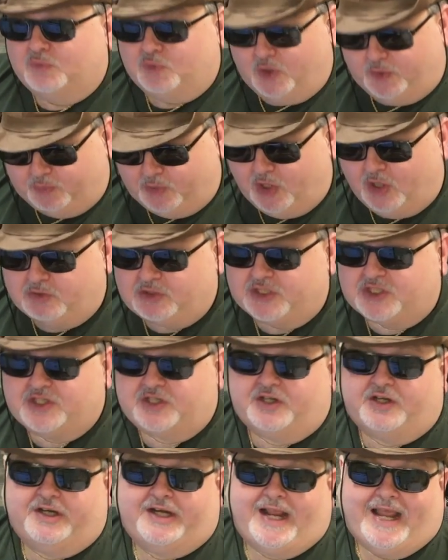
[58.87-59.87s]
approaches
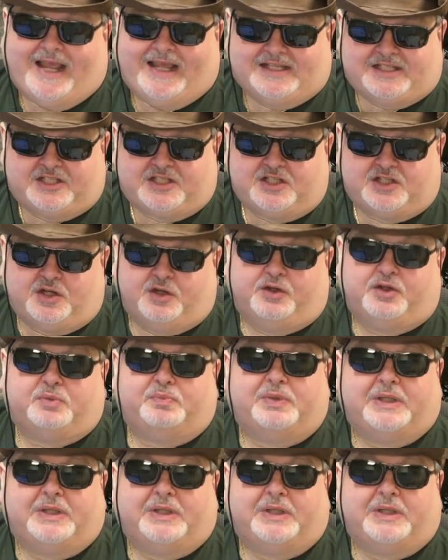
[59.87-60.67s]
her and asks her to